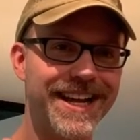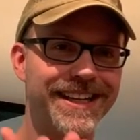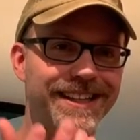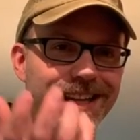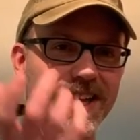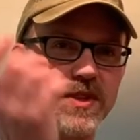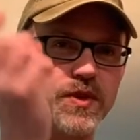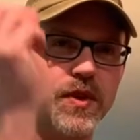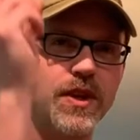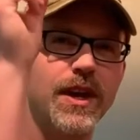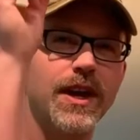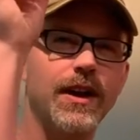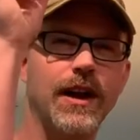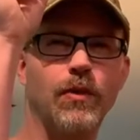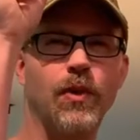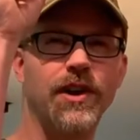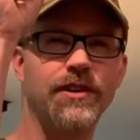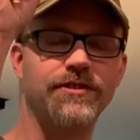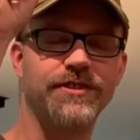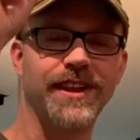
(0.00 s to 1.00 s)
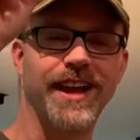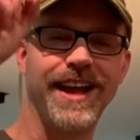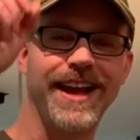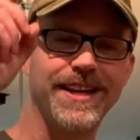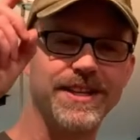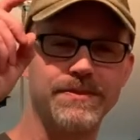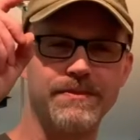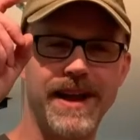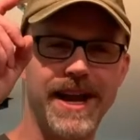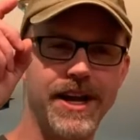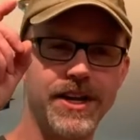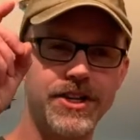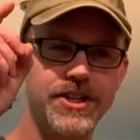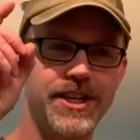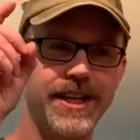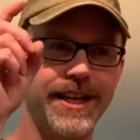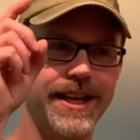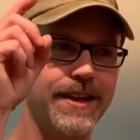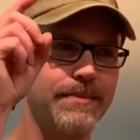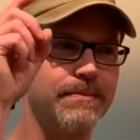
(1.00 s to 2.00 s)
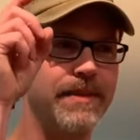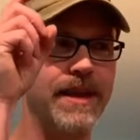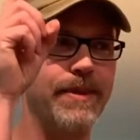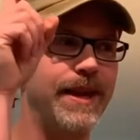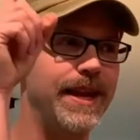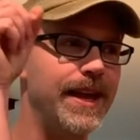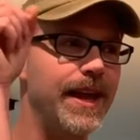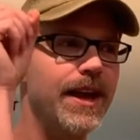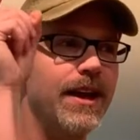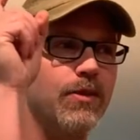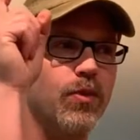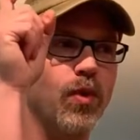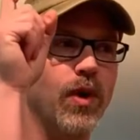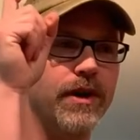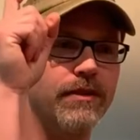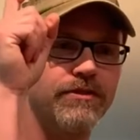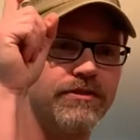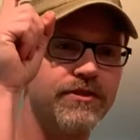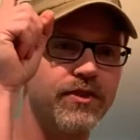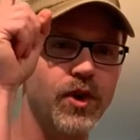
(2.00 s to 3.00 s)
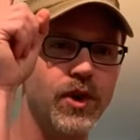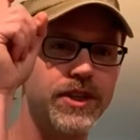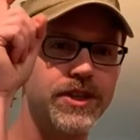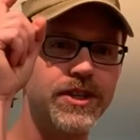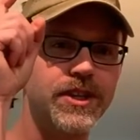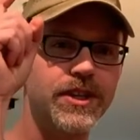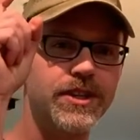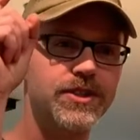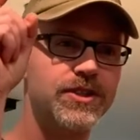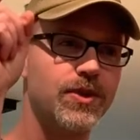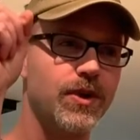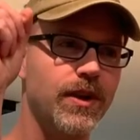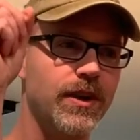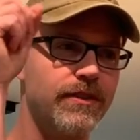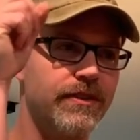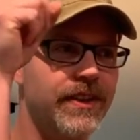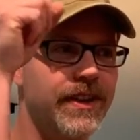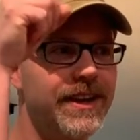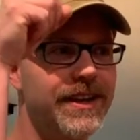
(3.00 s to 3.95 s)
unless one fly has managed to get maybe 1 foot sort of